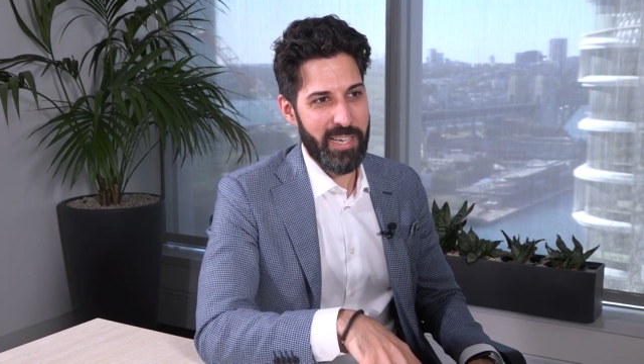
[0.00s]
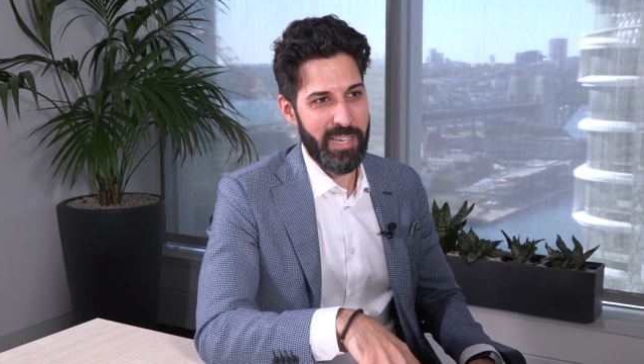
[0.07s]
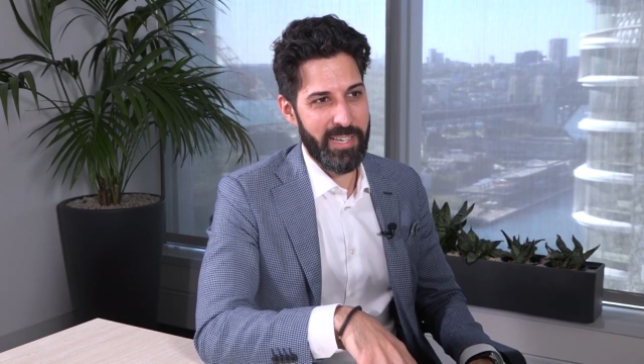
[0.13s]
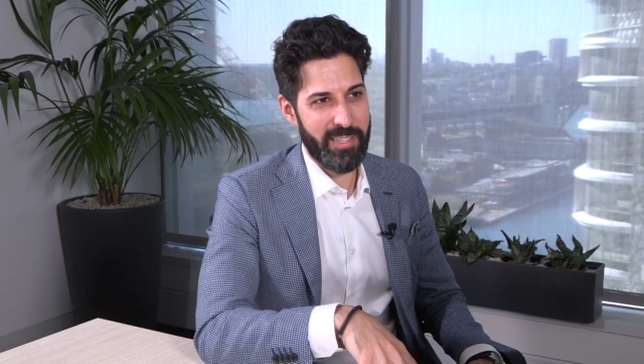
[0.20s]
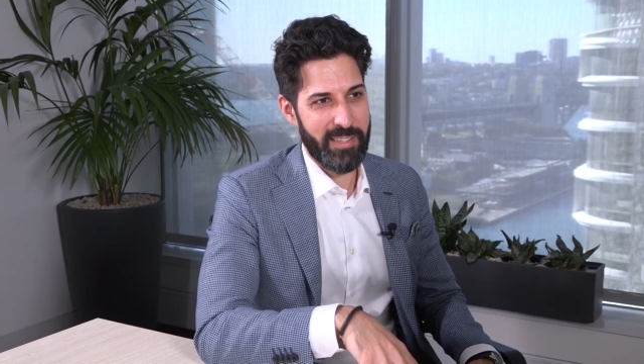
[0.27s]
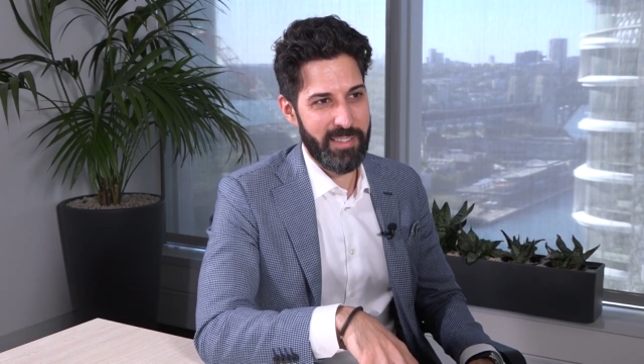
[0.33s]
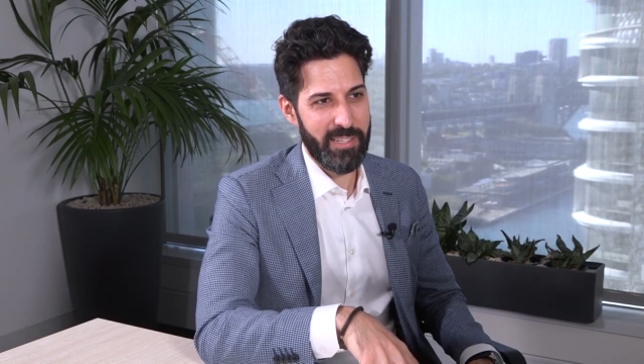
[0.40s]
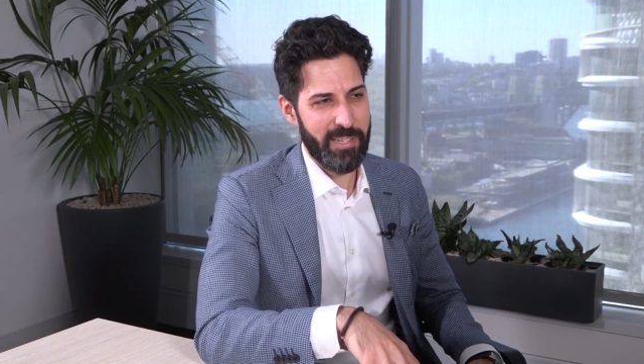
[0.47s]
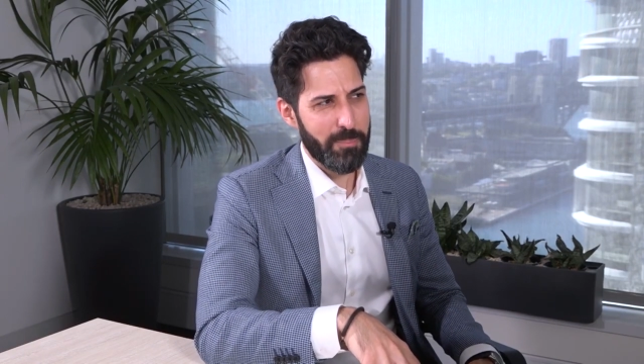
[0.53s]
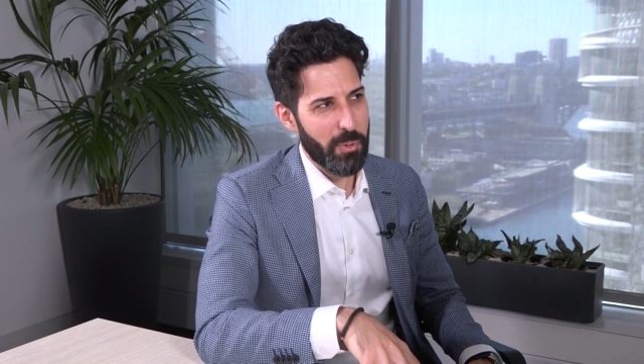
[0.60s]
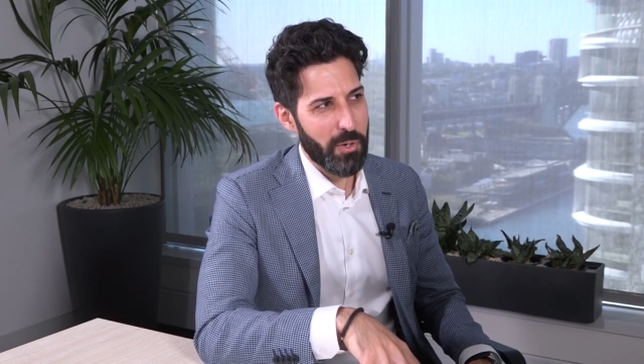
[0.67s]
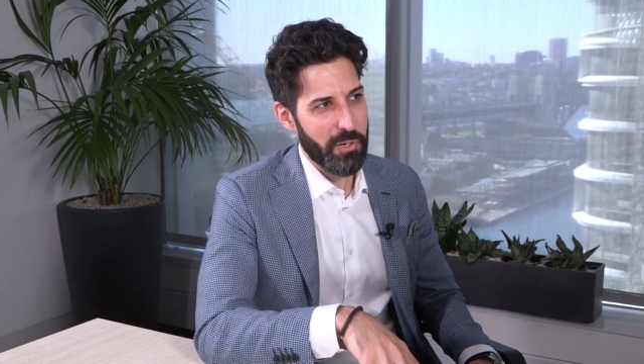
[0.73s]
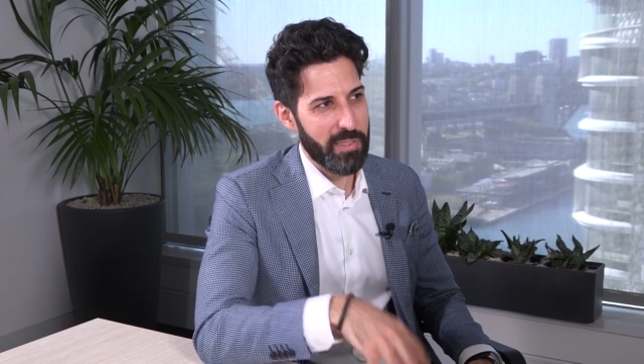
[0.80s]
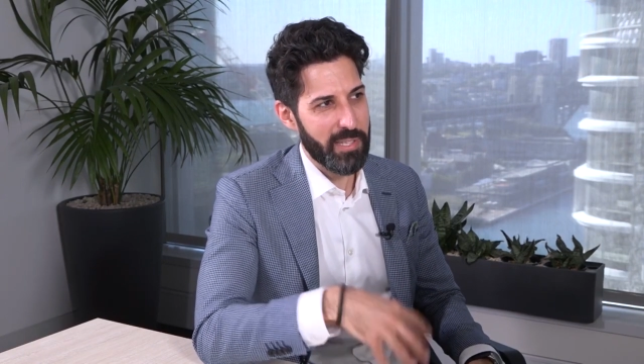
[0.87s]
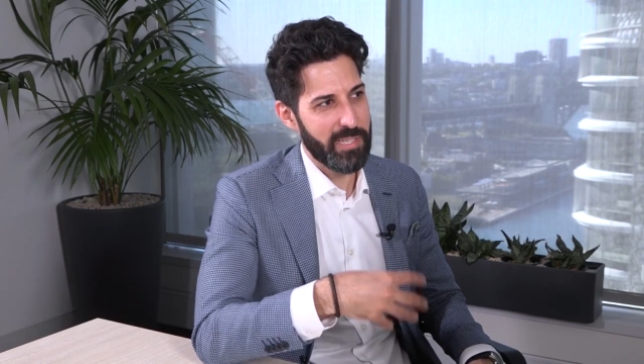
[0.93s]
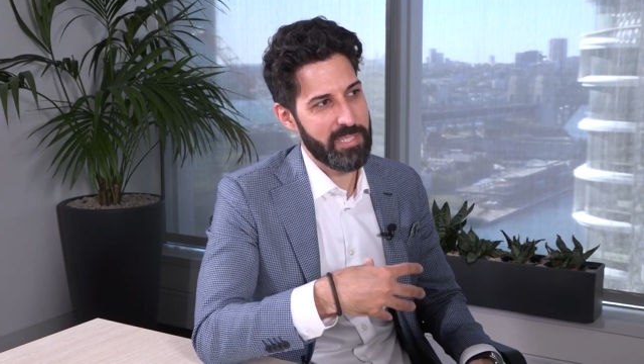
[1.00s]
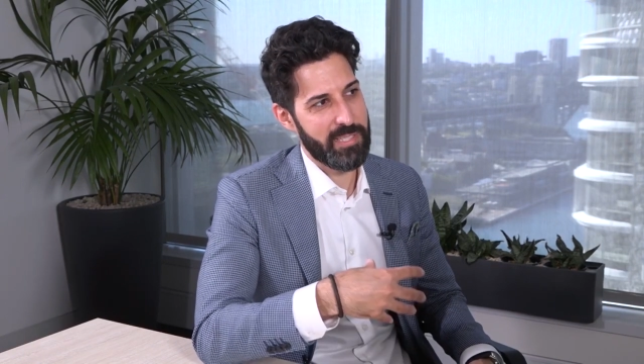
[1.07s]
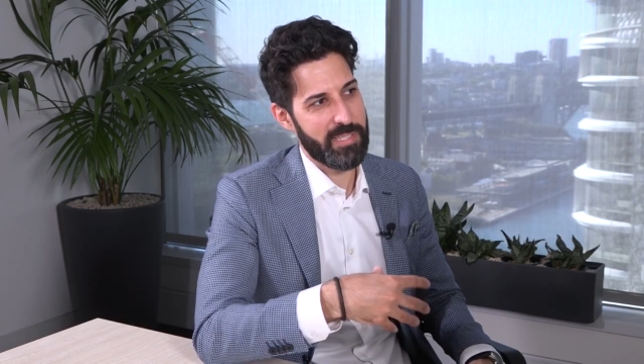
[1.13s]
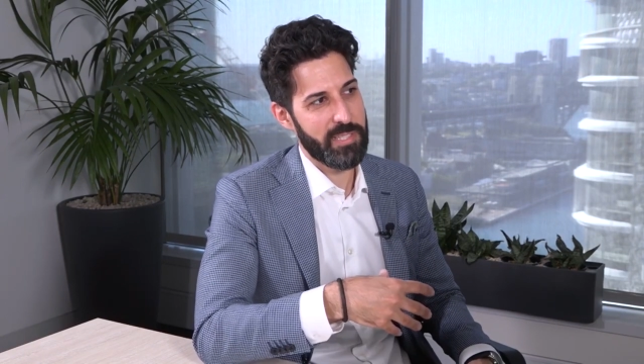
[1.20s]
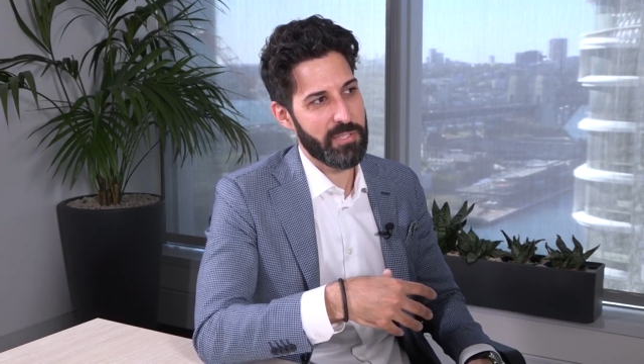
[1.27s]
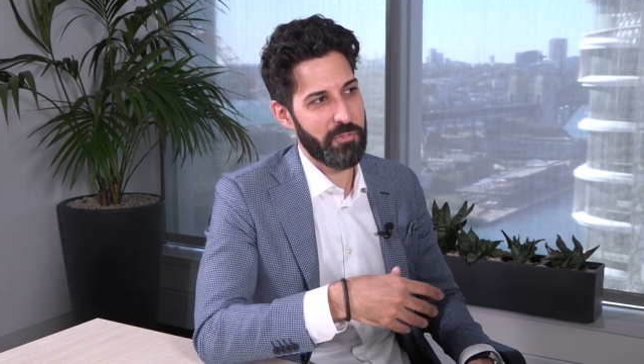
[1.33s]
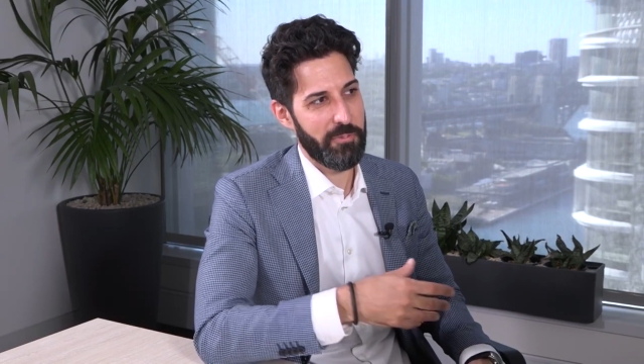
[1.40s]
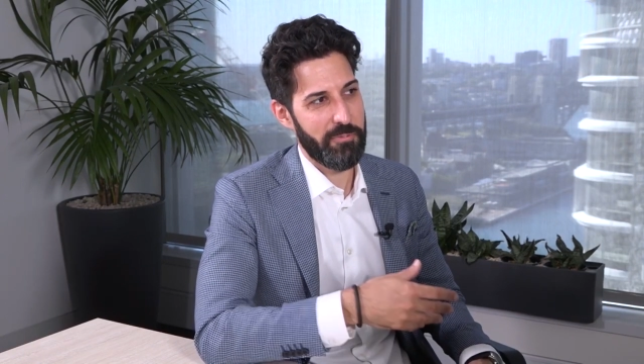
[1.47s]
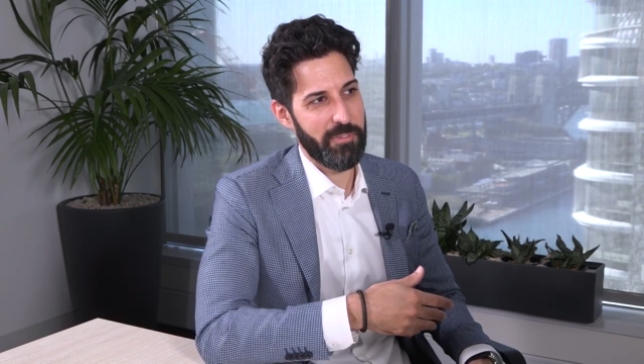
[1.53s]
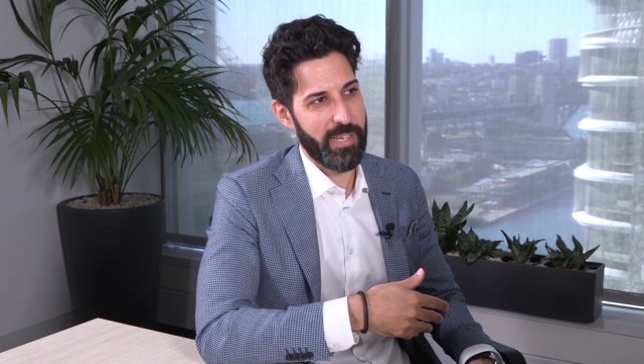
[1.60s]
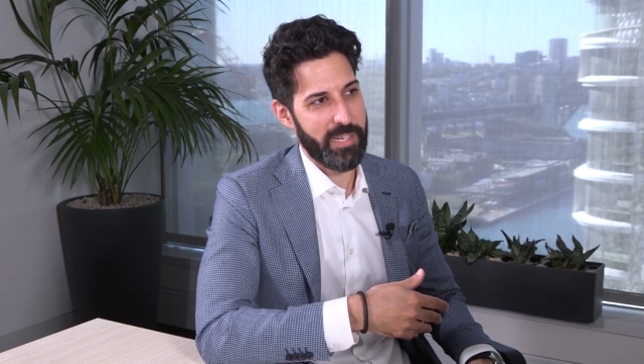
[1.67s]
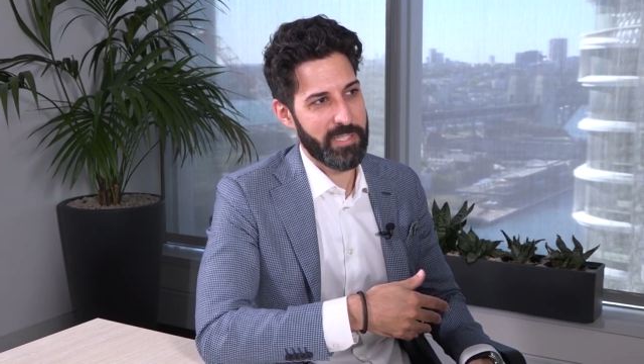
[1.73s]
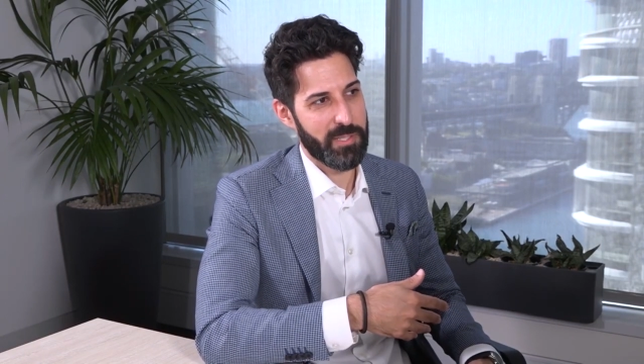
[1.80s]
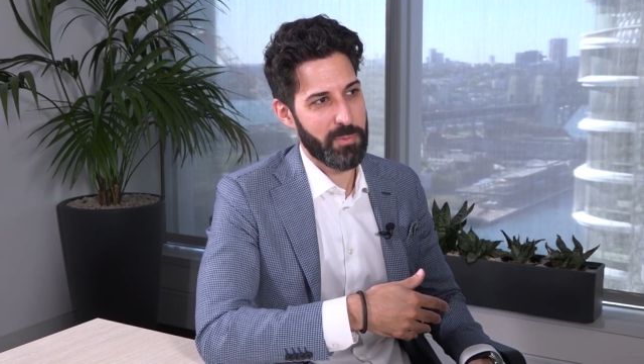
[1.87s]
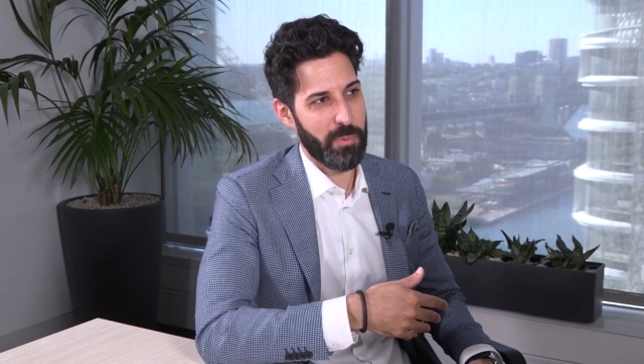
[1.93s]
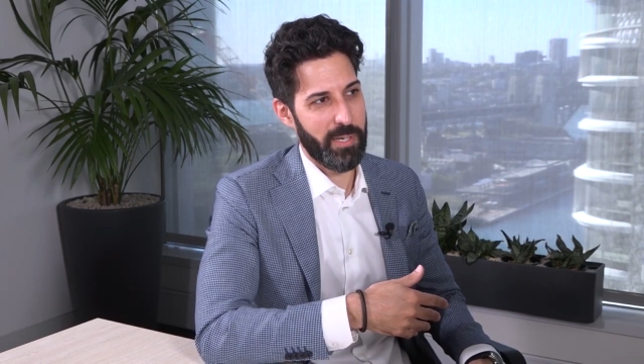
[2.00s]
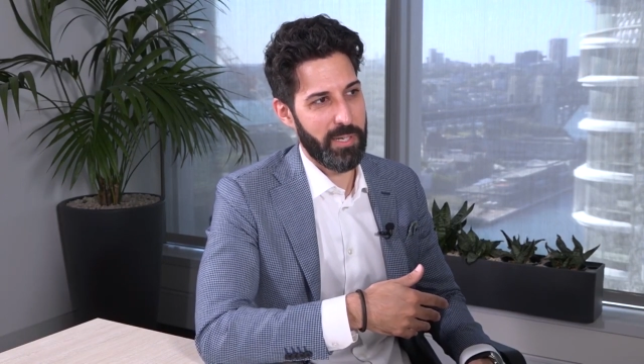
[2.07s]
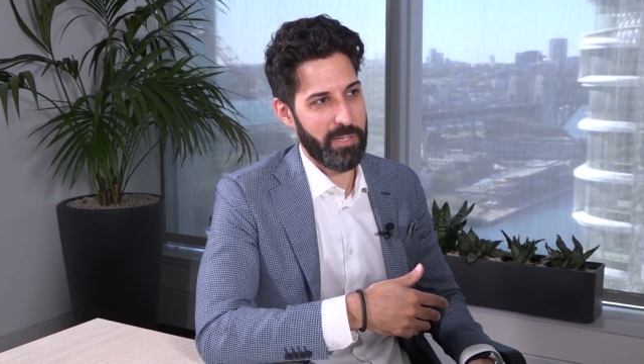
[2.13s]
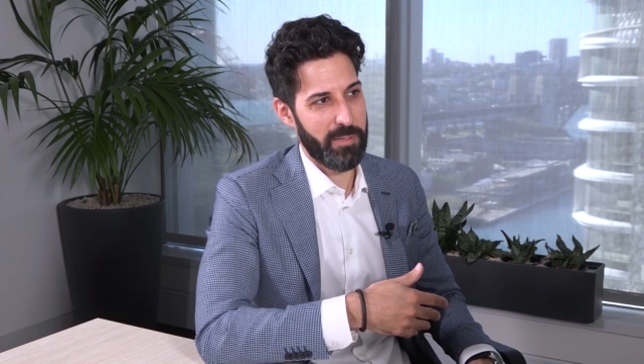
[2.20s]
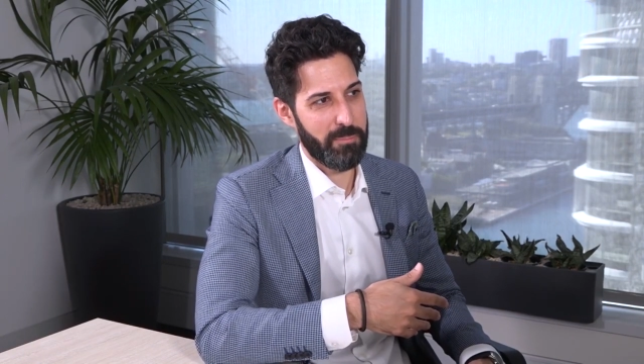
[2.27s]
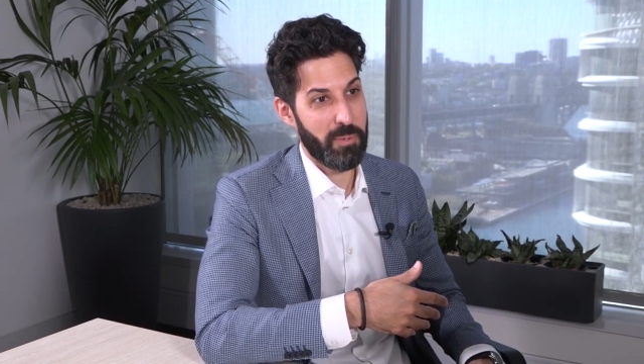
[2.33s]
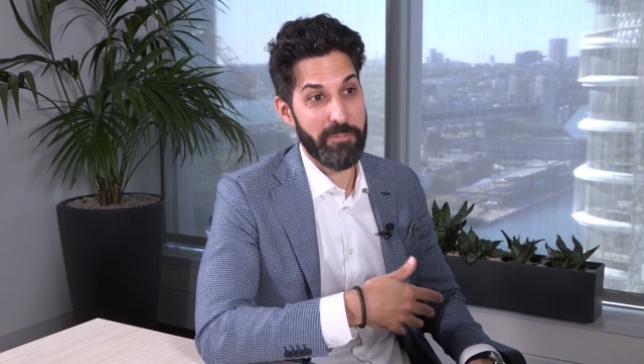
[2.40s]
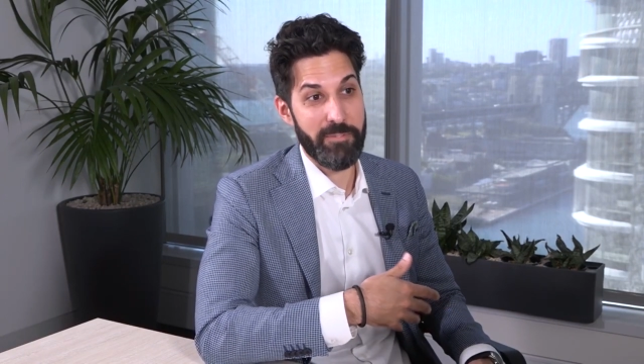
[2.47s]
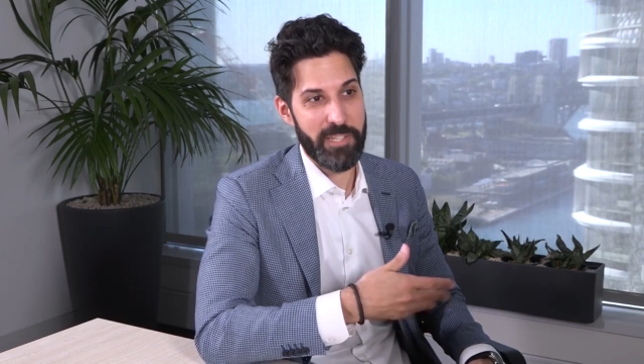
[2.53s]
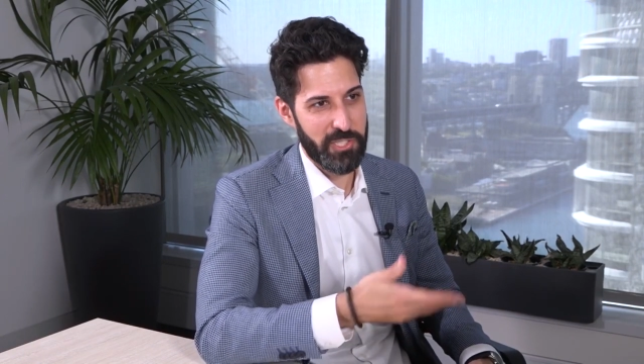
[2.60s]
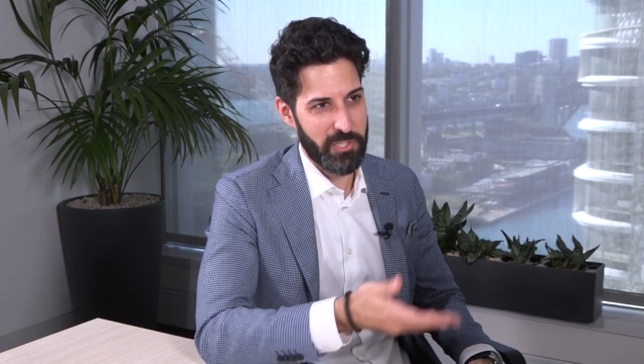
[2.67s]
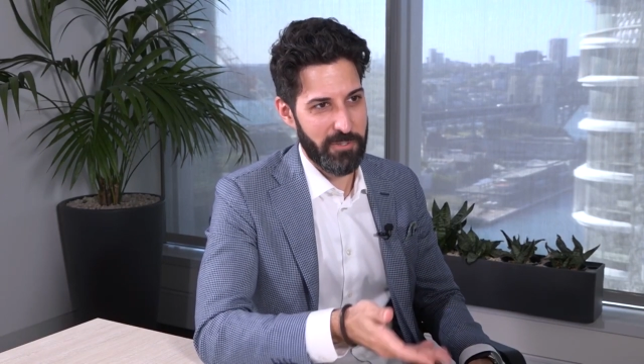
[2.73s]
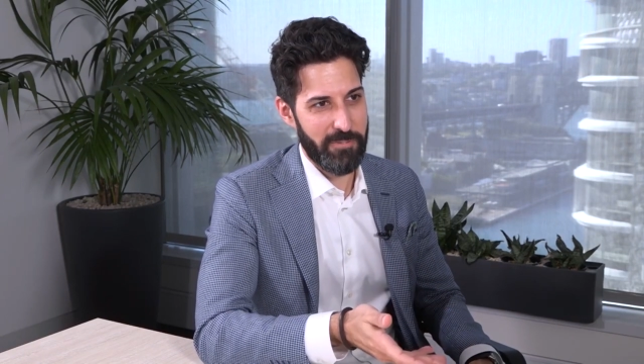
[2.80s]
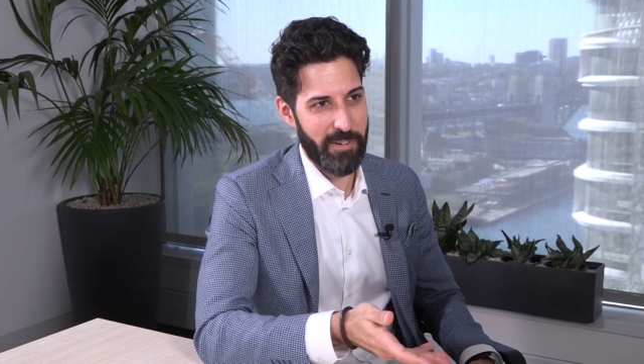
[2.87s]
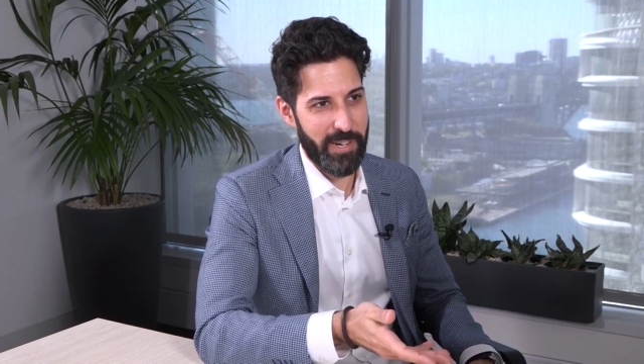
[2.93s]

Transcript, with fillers: And the important thing is this reflects what professional